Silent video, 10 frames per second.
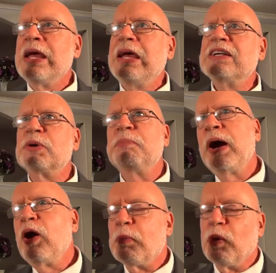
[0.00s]
It's a
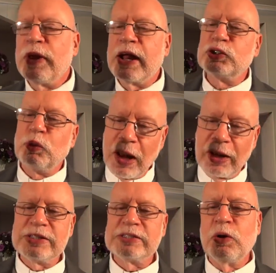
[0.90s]
parable that's
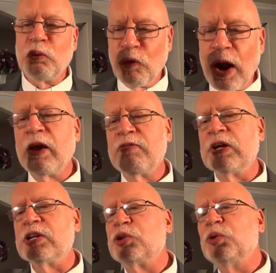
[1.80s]

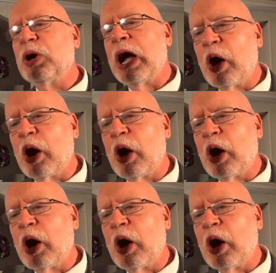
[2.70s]
relevant to